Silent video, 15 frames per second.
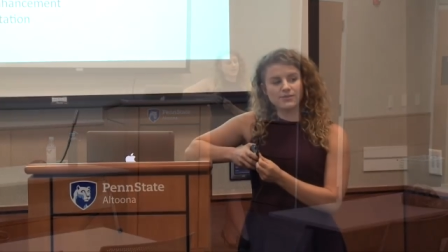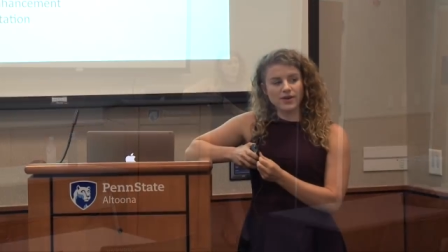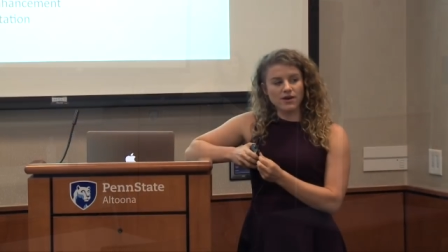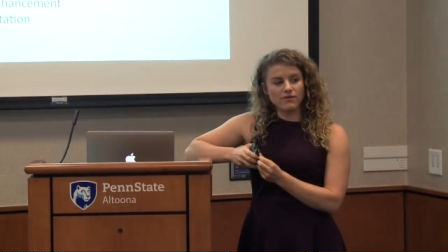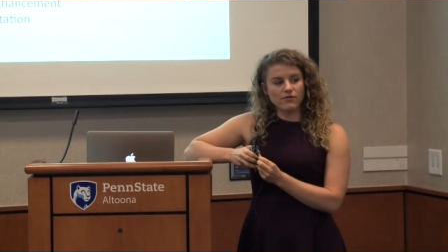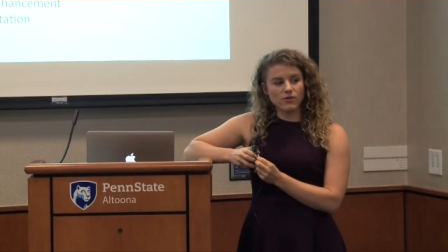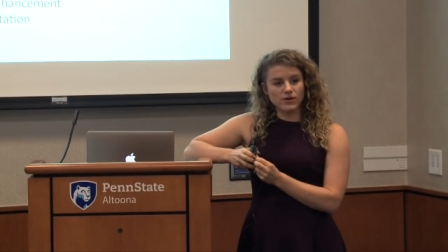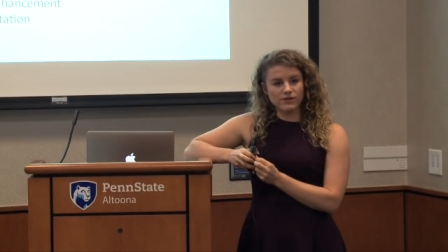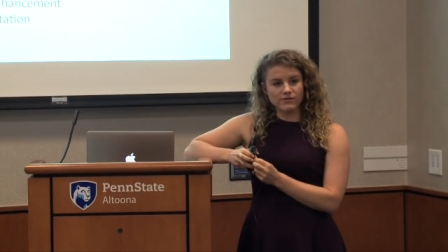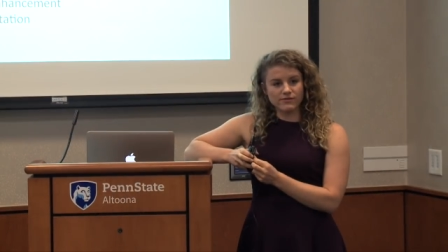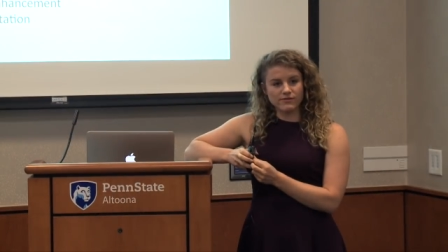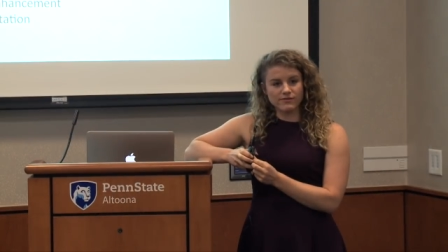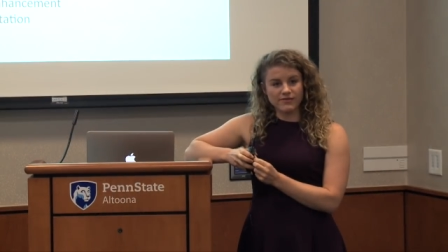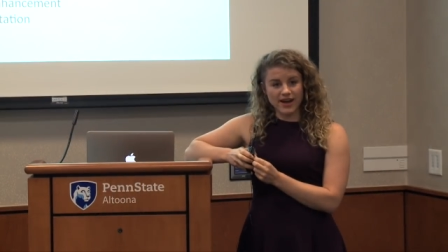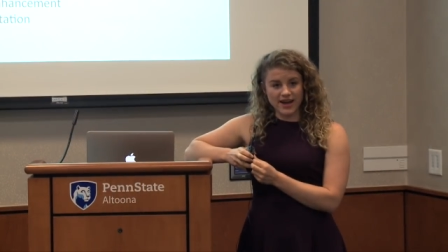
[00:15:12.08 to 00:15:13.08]
about 4 to
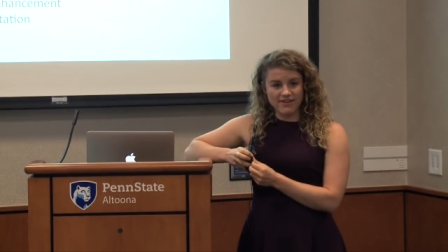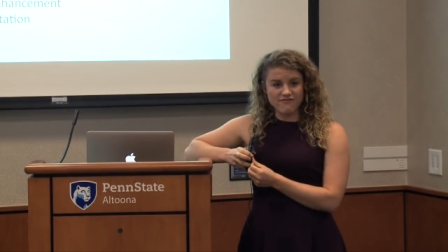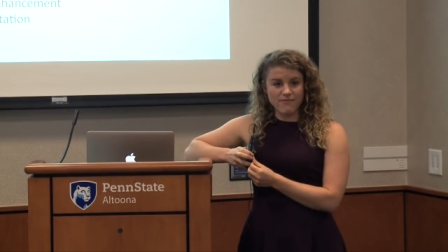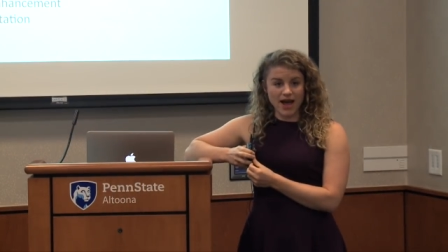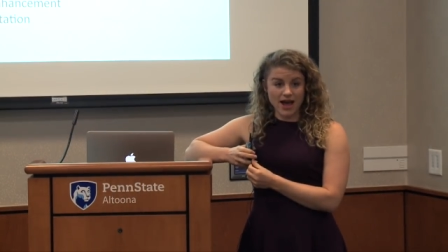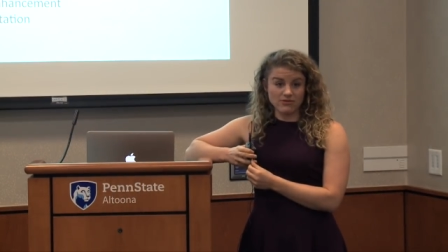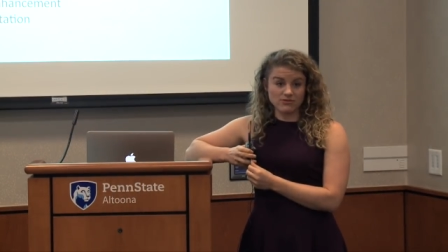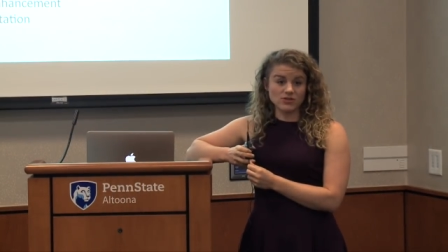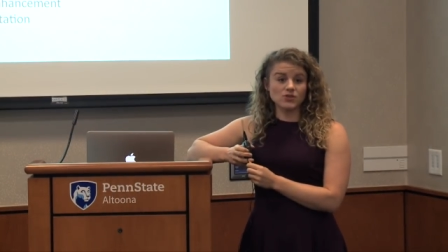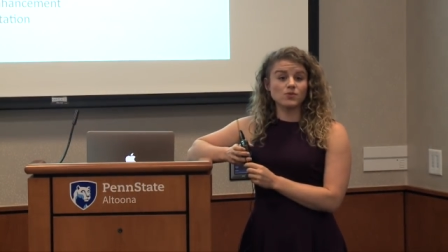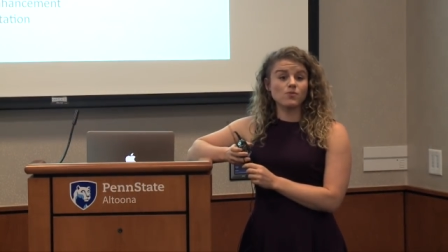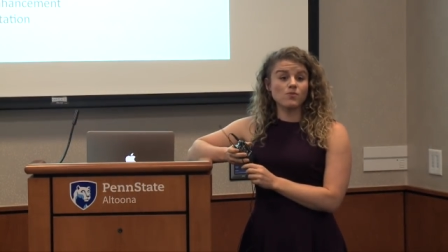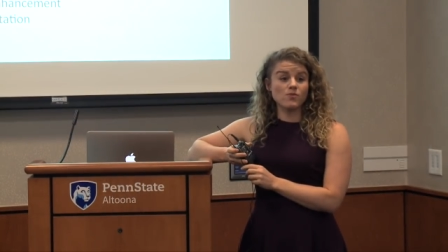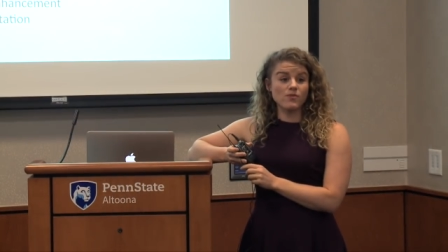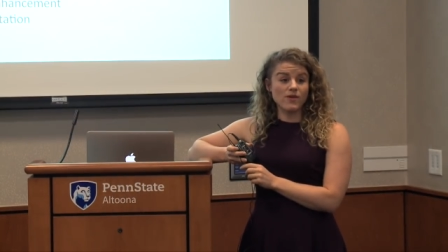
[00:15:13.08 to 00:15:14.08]
5 pounds
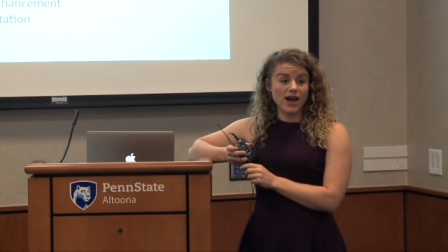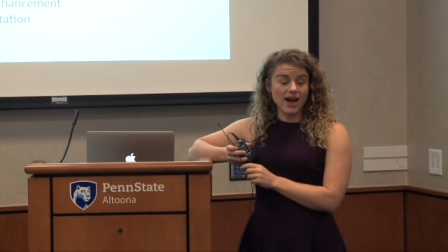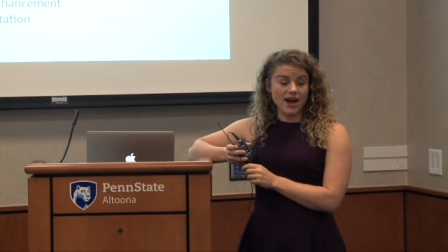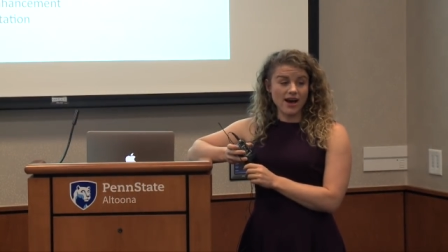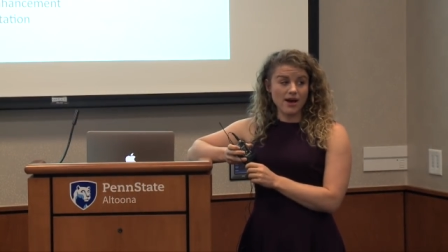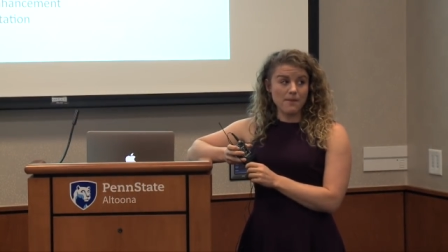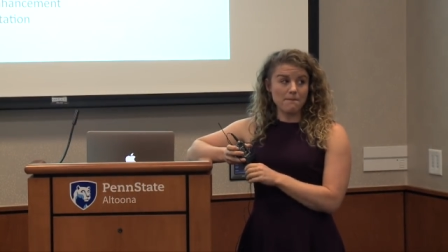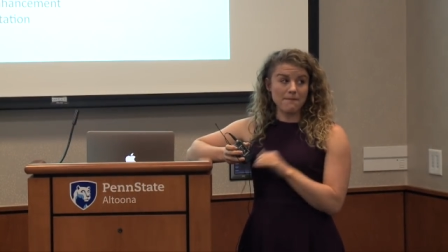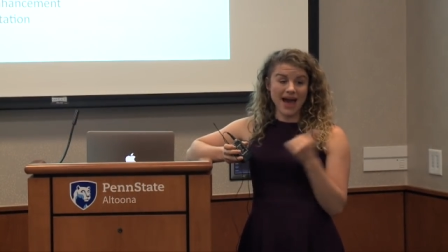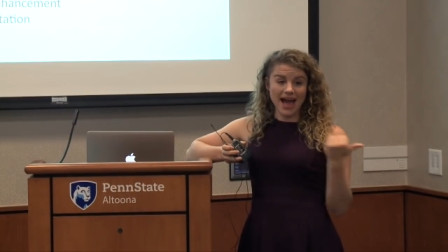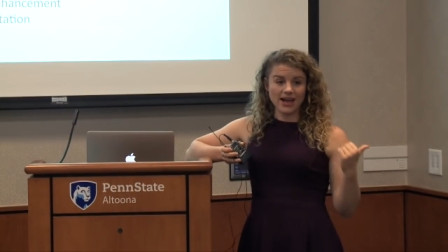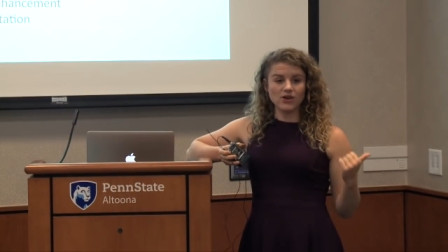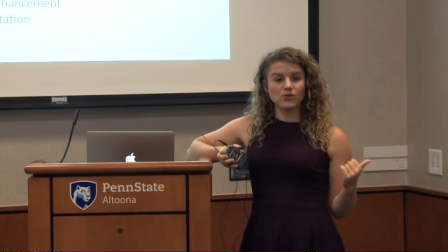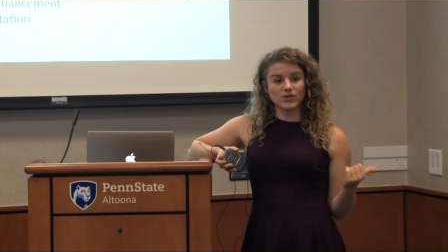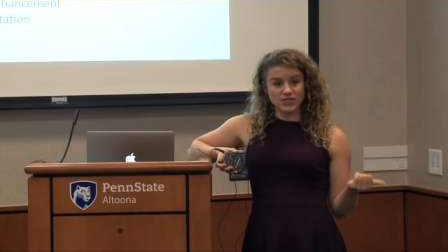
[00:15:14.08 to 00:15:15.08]

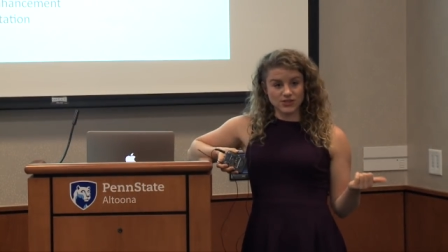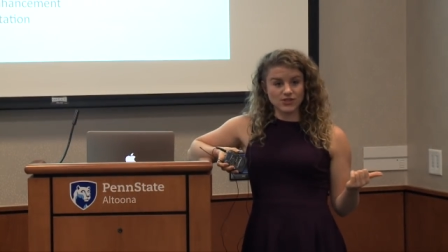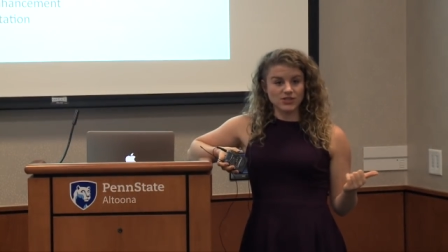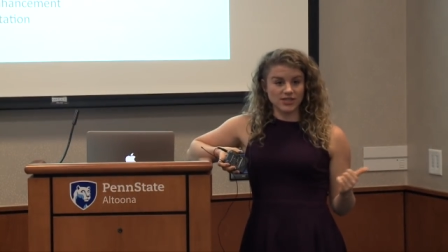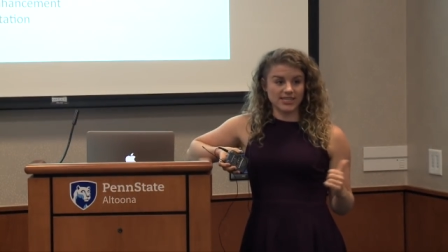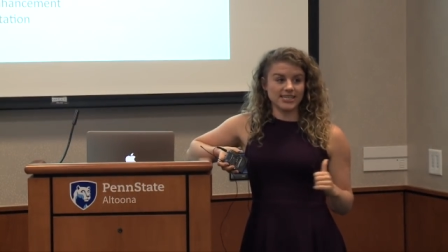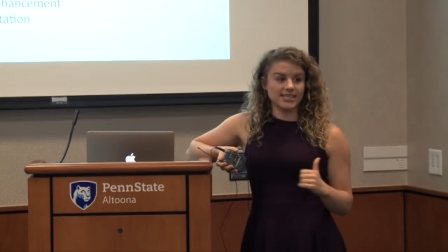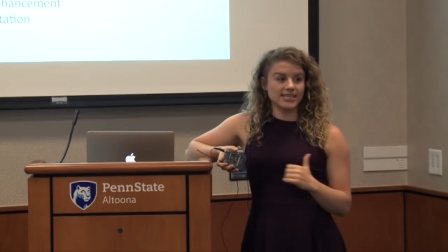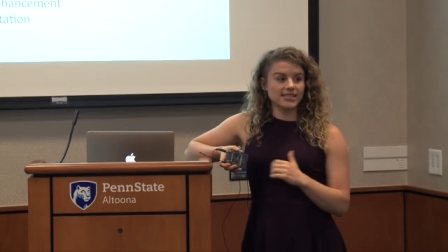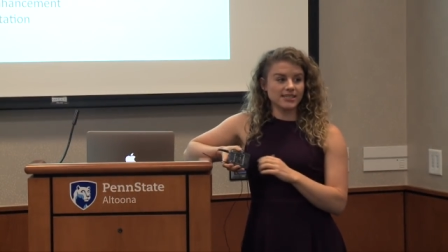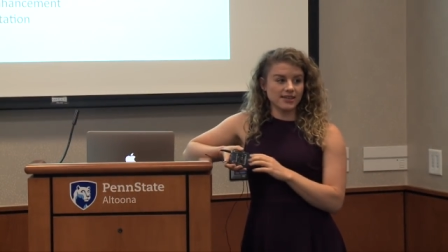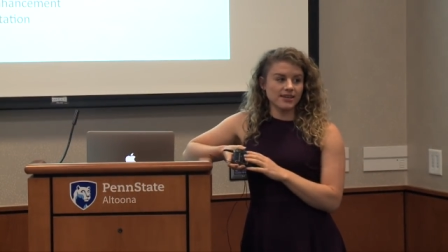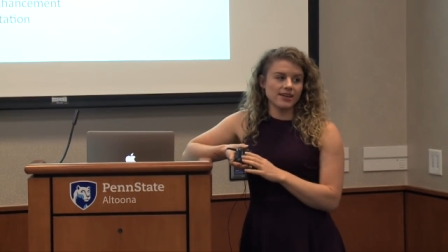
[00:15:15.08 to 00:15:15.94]
back once you start eating.